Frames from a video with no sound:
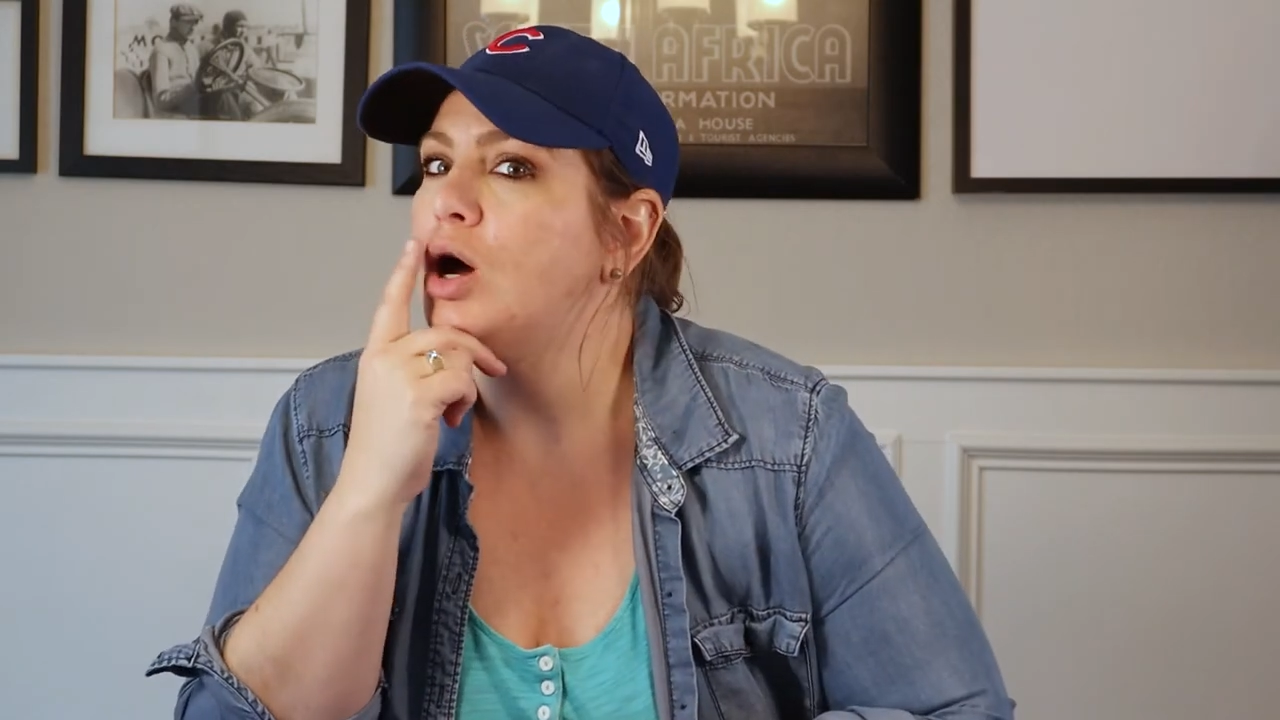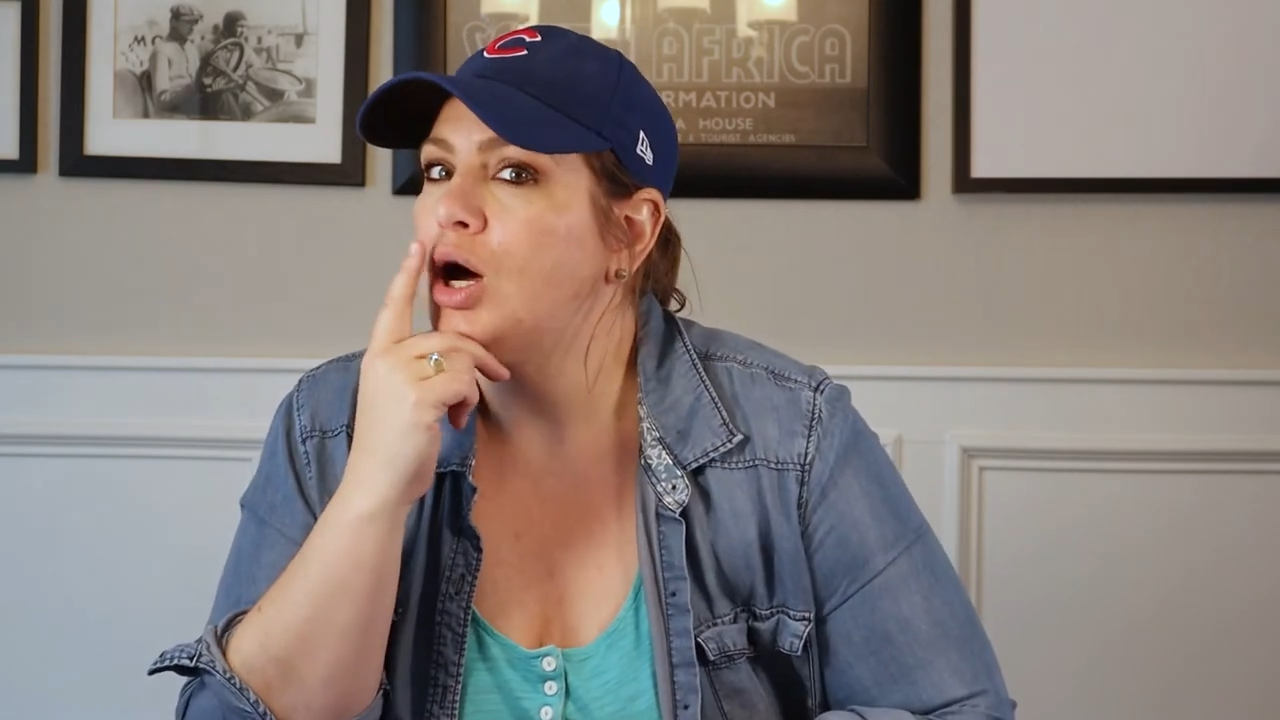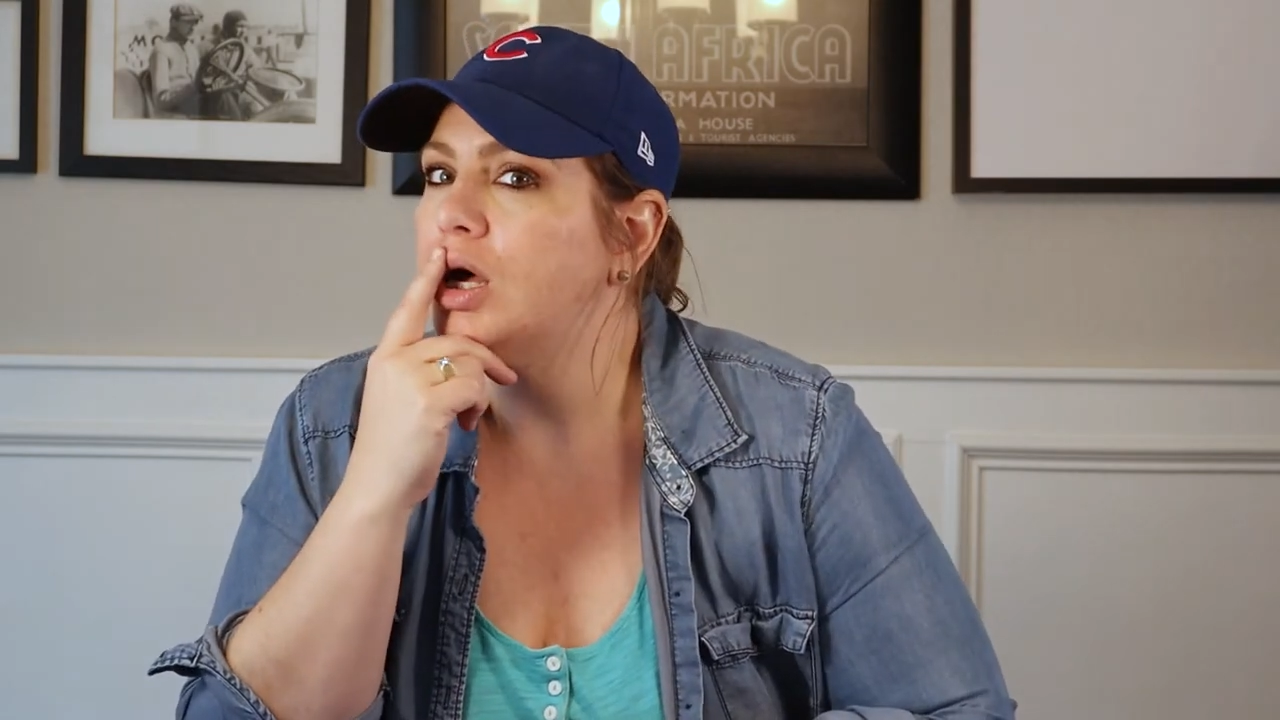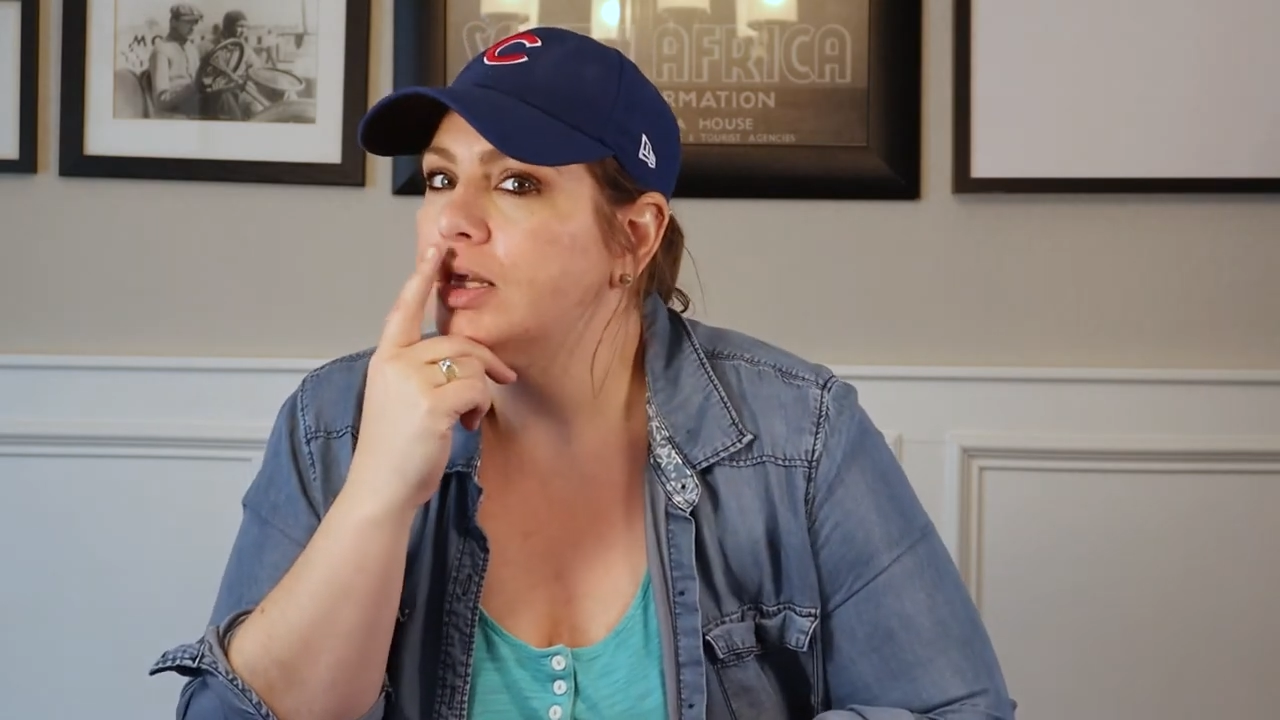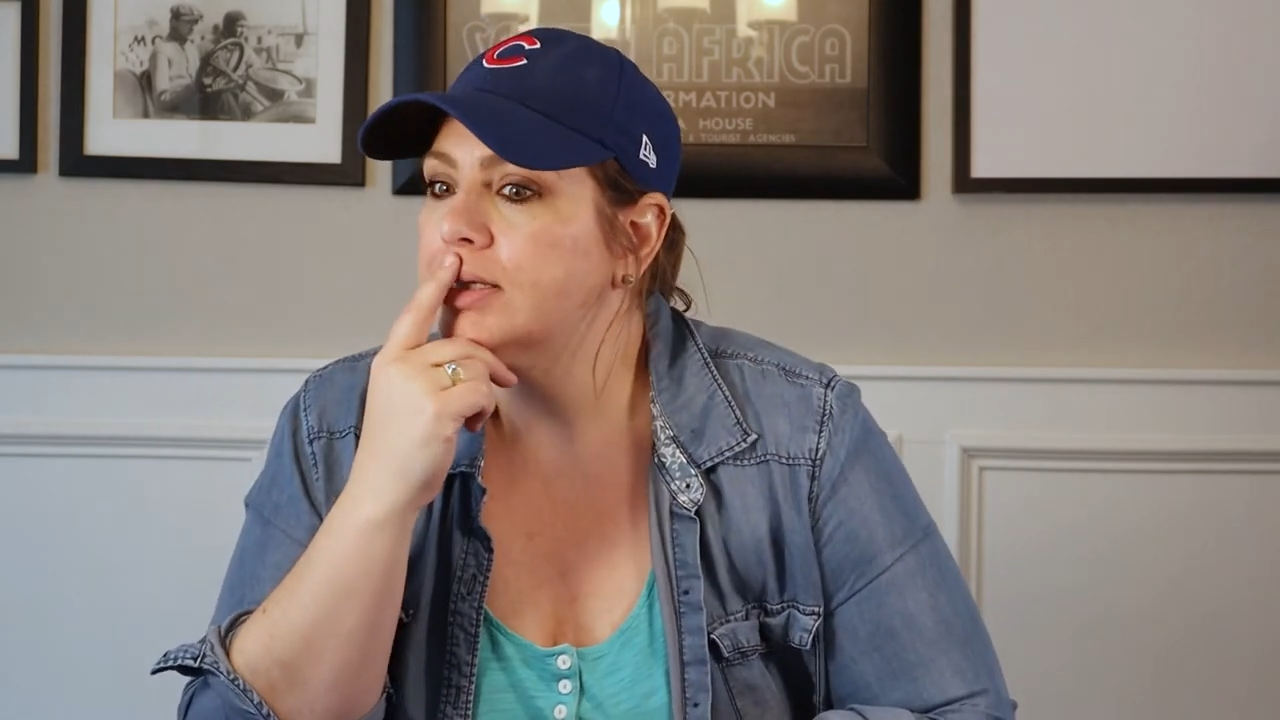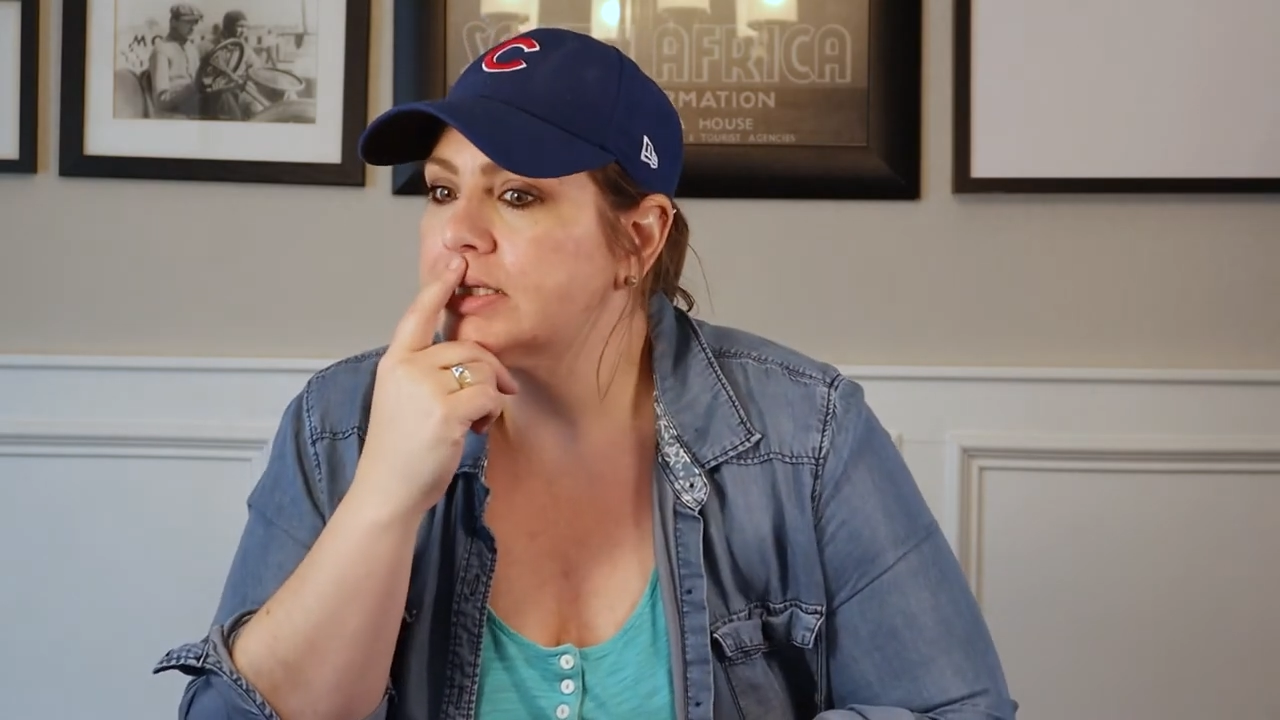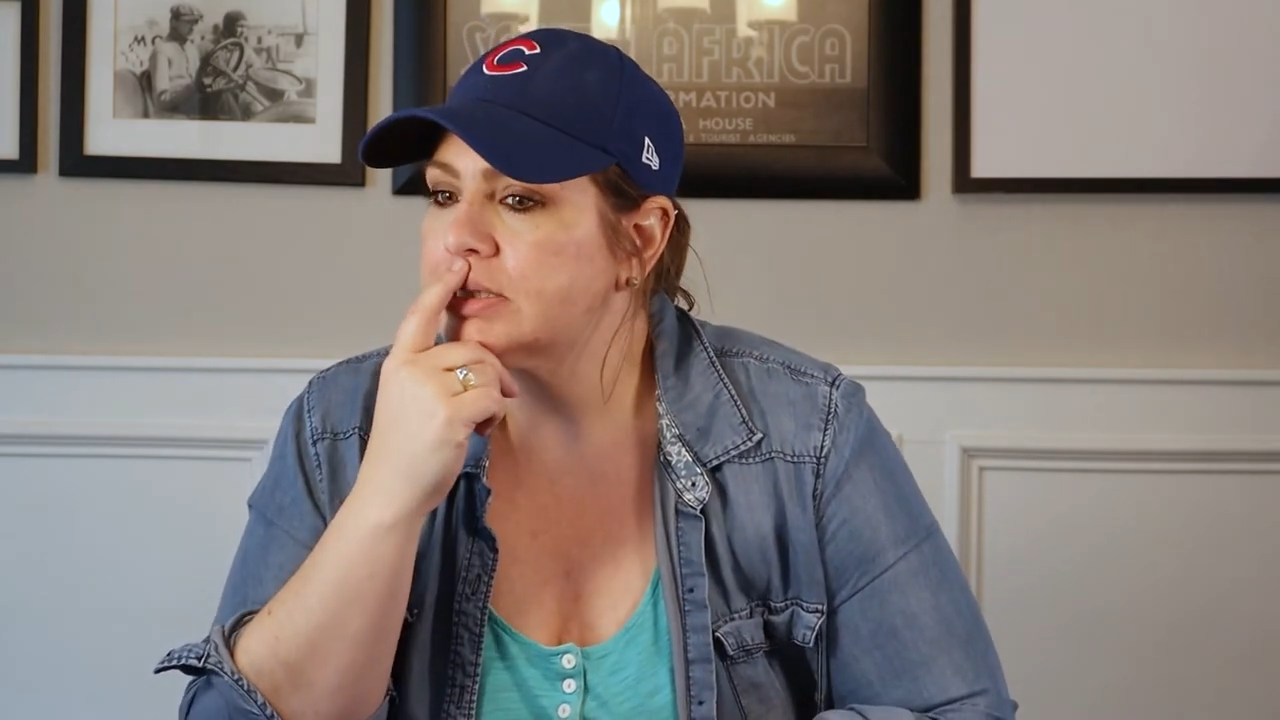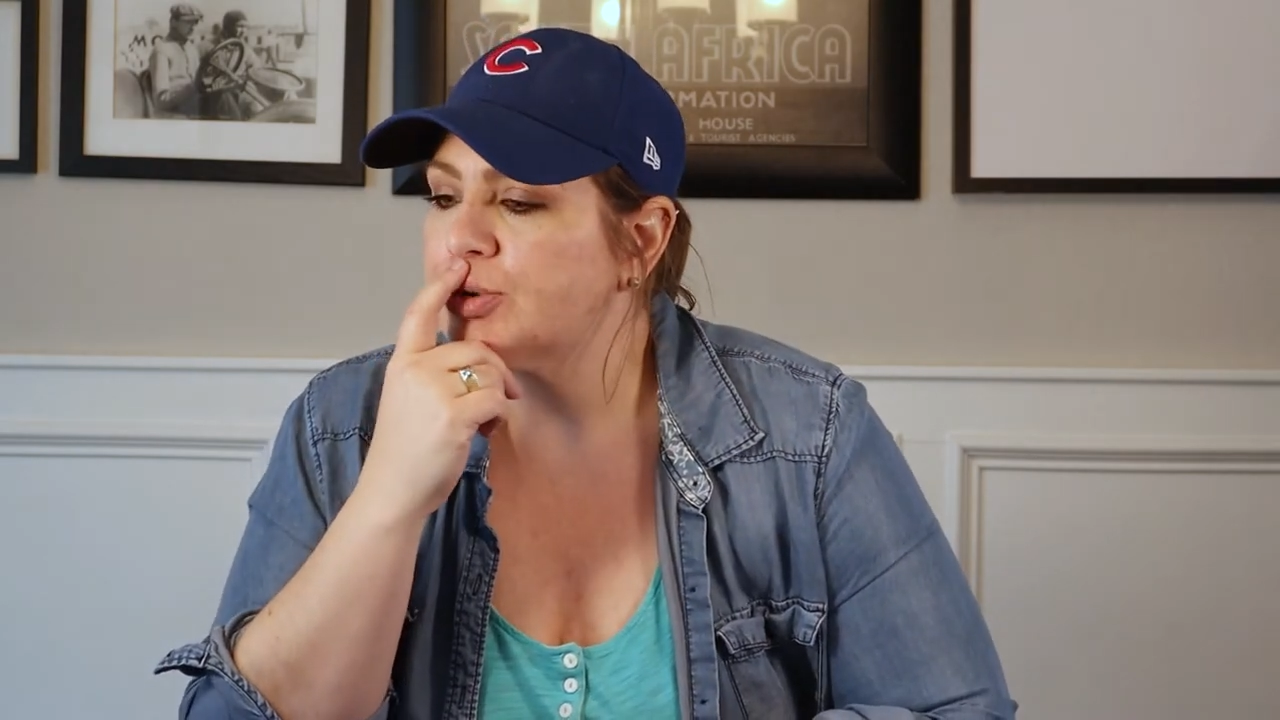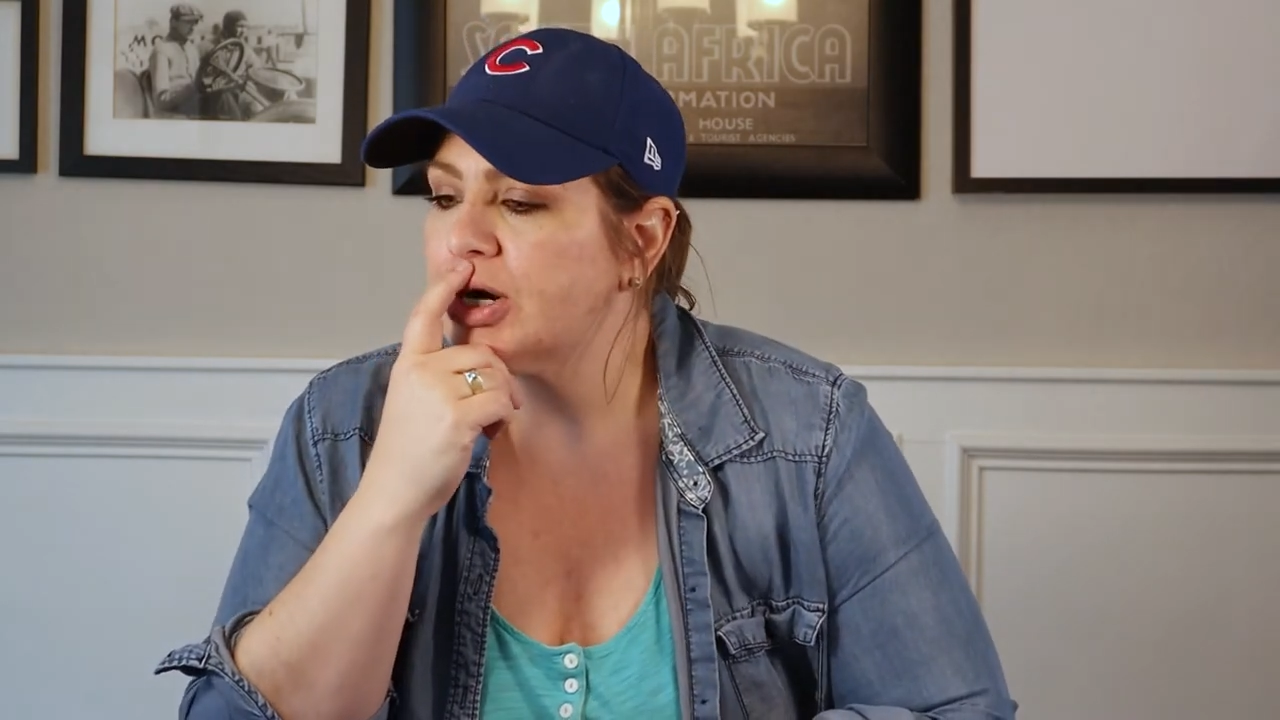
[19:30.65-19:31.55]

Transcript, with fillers: on this